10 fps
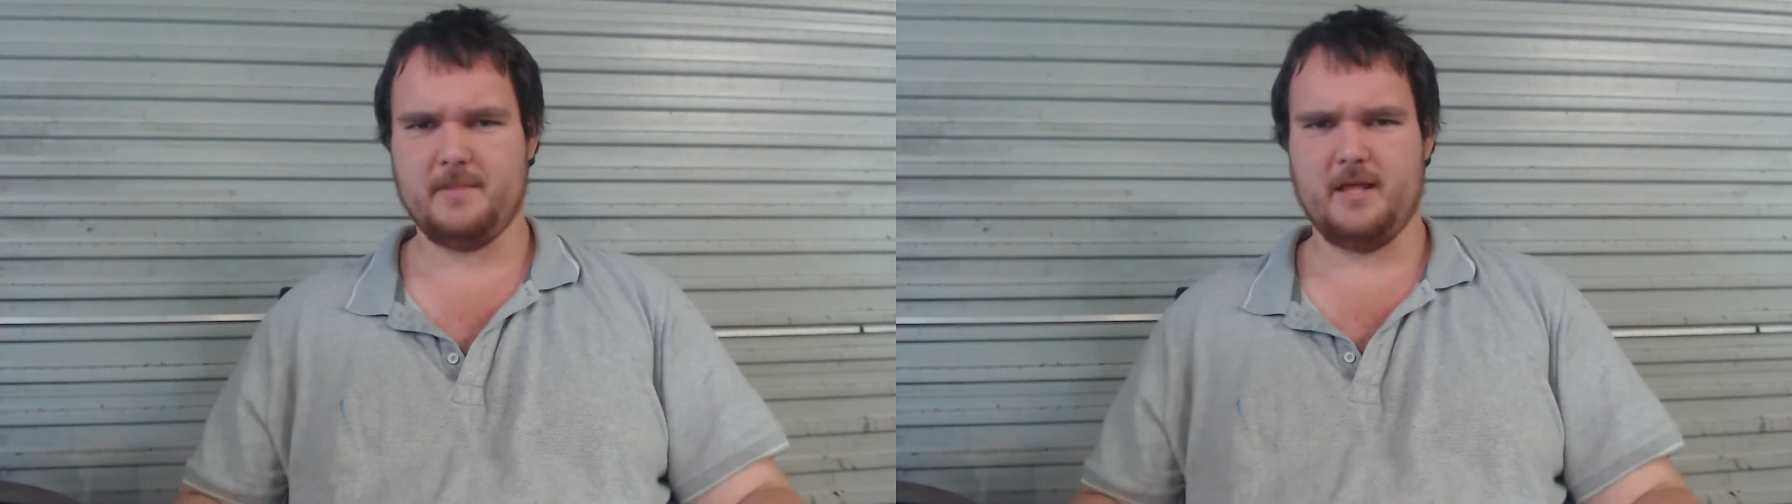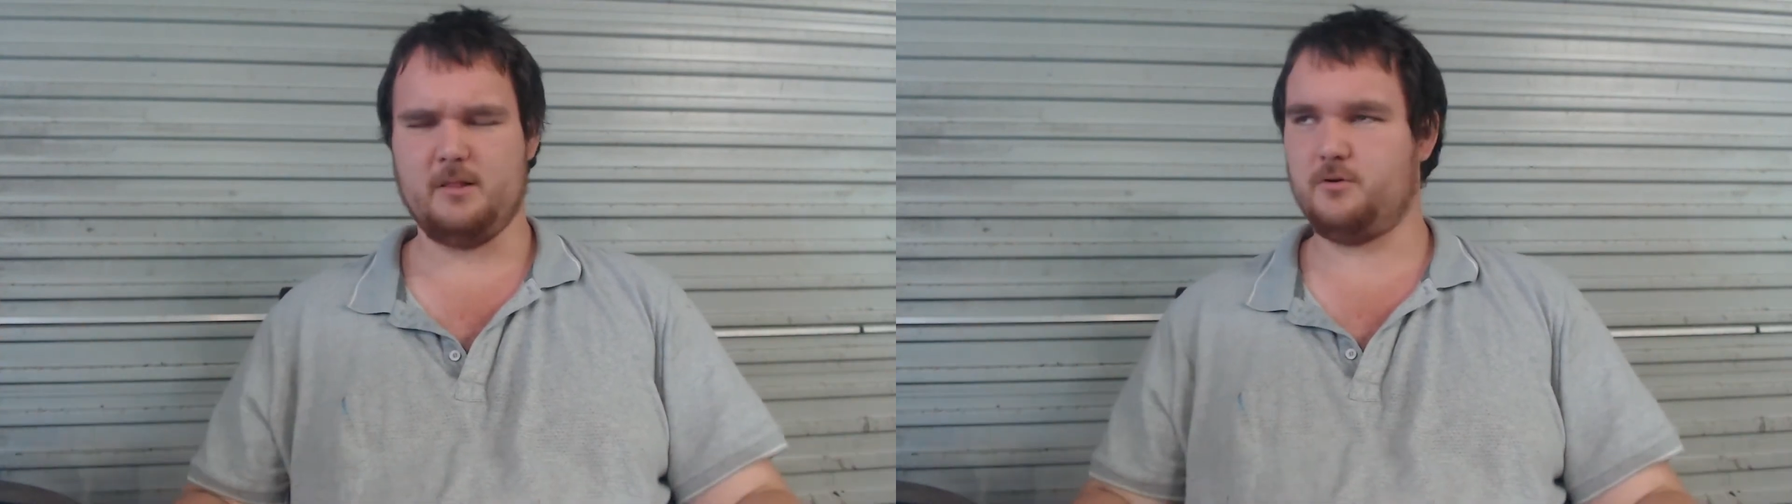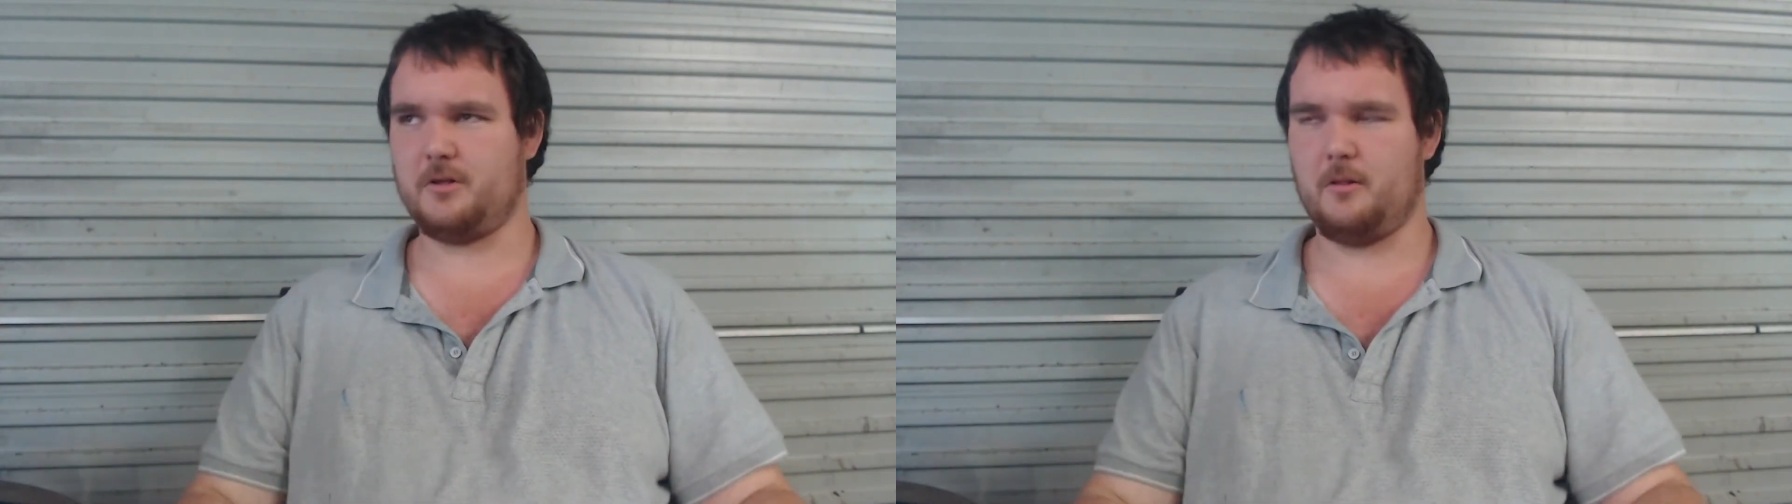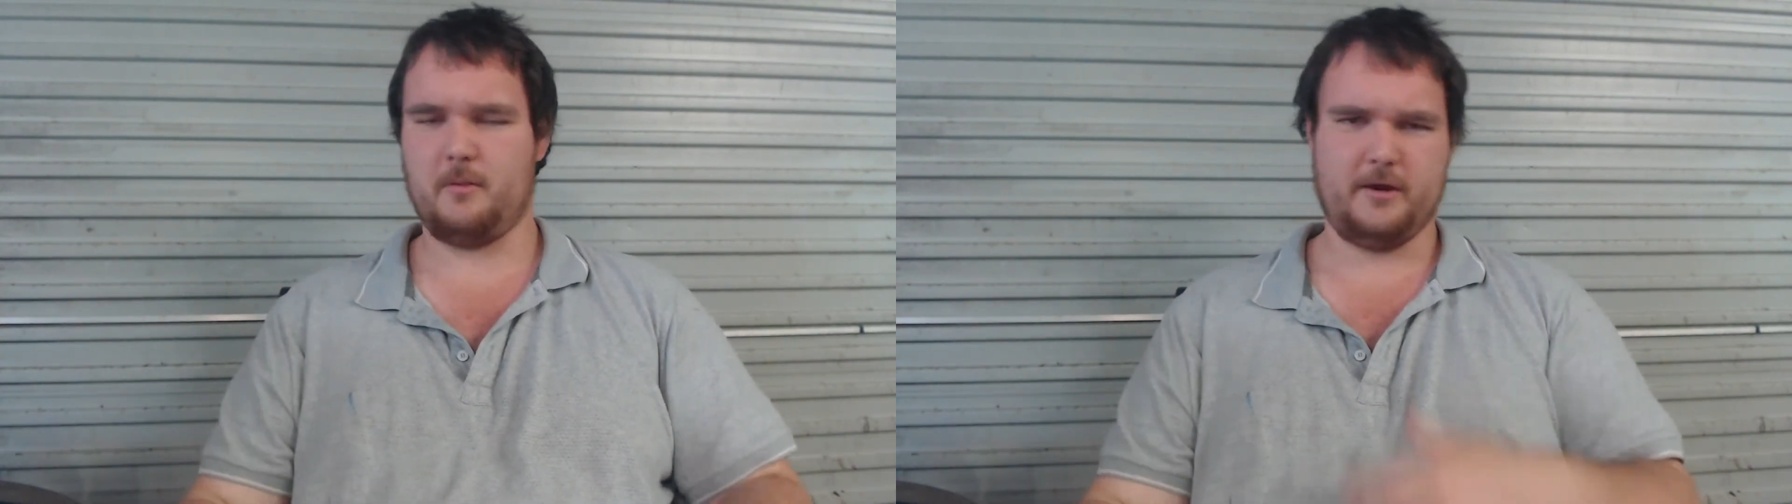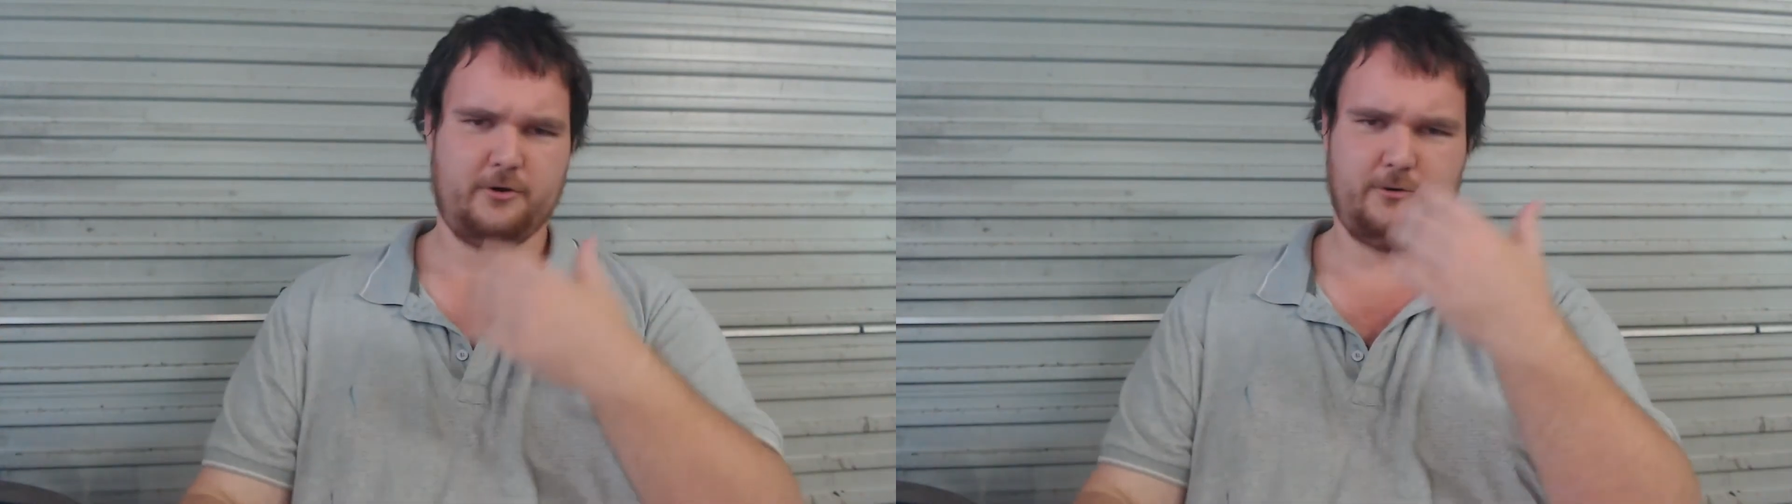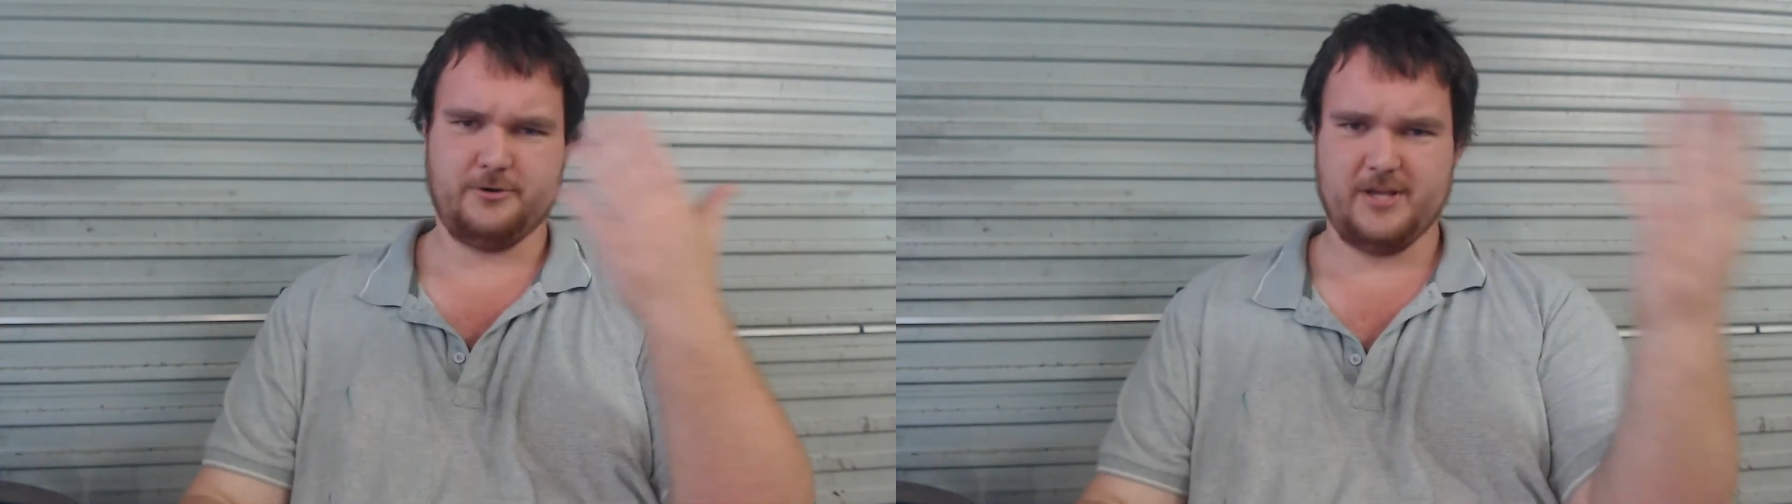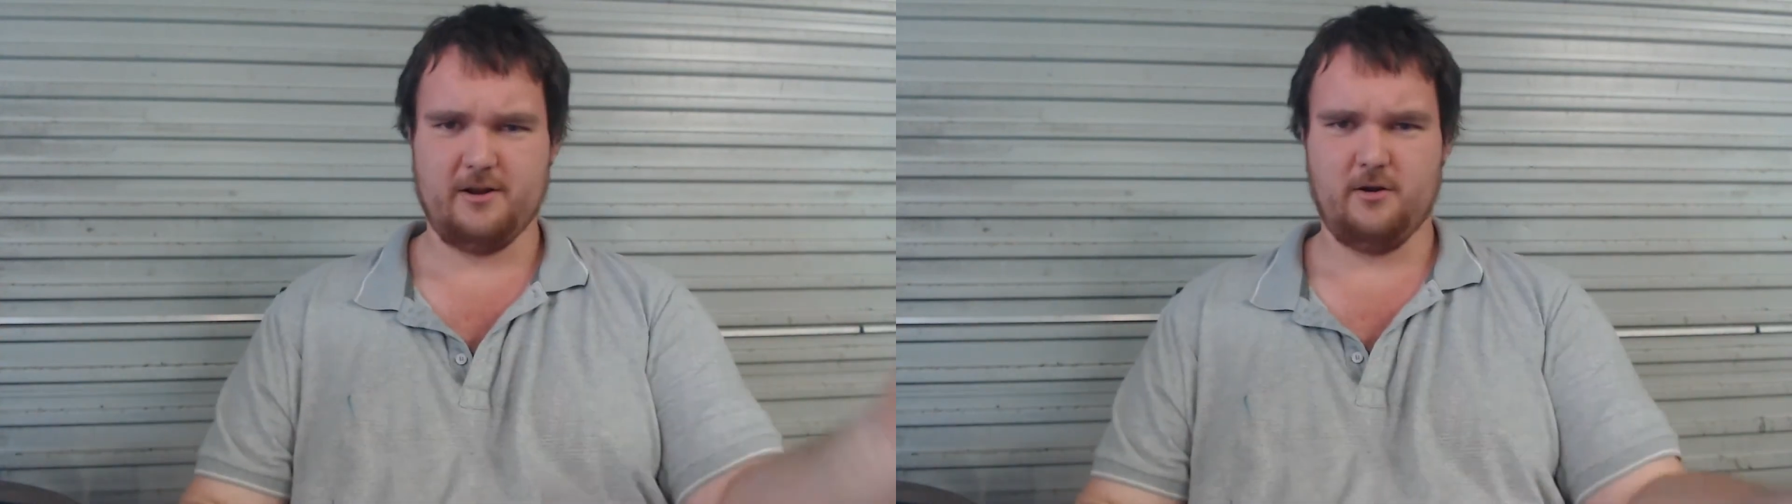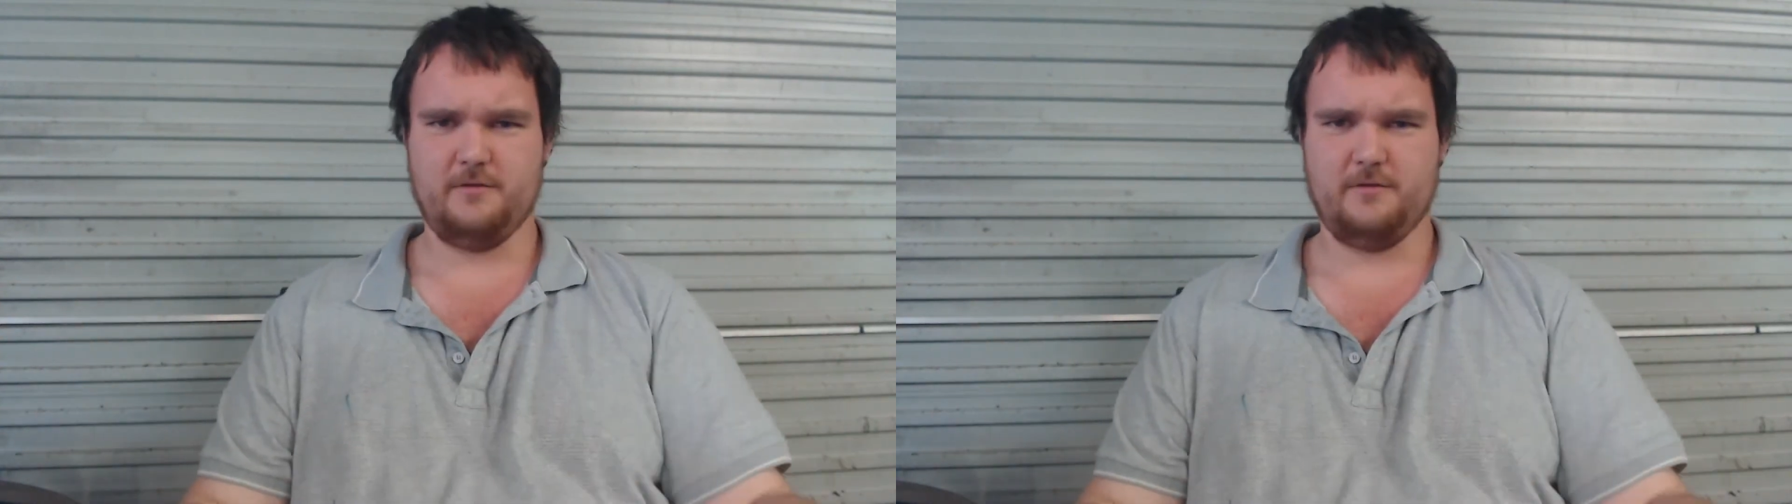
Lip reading: It looks a lot like a Crusader.